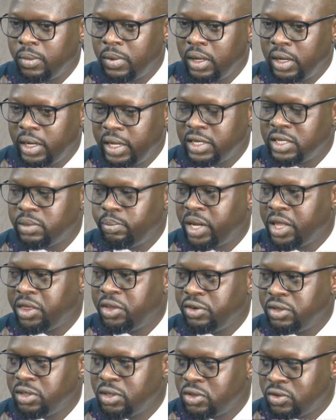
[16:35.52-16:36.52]
late
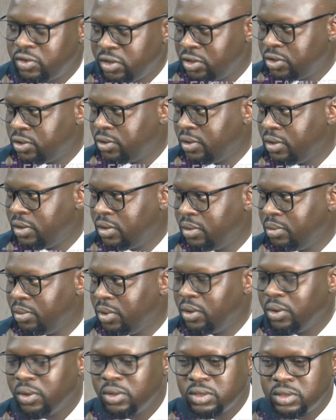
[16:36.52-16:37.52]
birth registration,
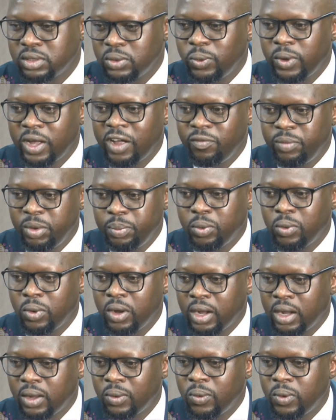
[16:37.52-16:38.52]
because we have
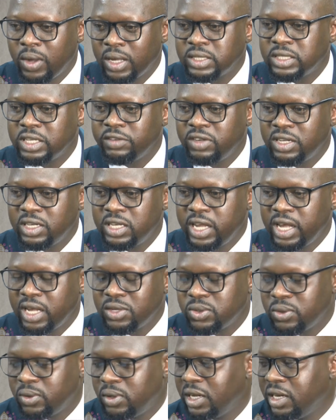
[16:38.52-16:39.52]
people who are 70
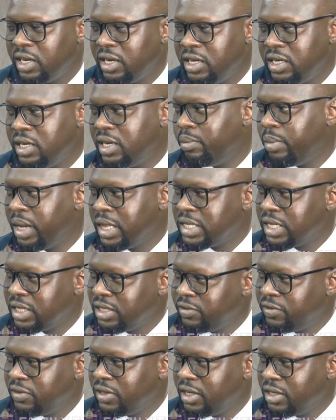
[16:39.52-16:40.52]
years old and they need a birth
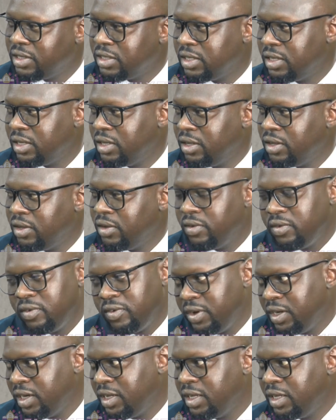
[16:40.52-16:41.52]
certificate.
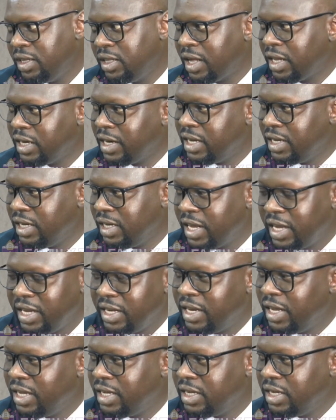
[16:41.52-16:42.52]
Really,
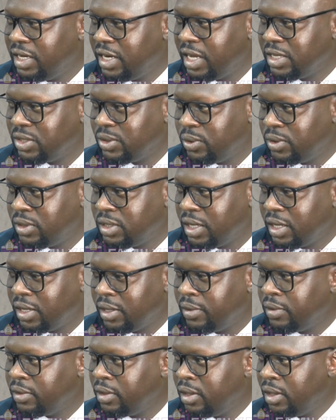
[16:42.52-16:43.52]
it does not.
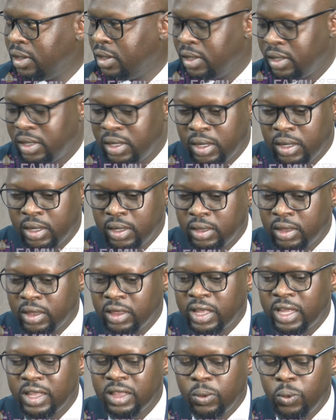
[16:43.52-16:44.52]

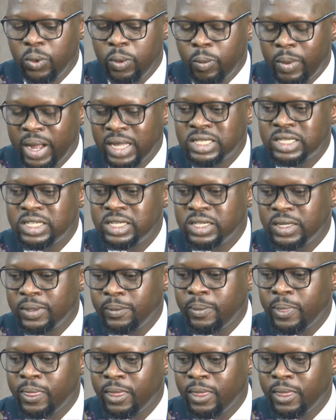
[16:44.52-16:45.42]
We must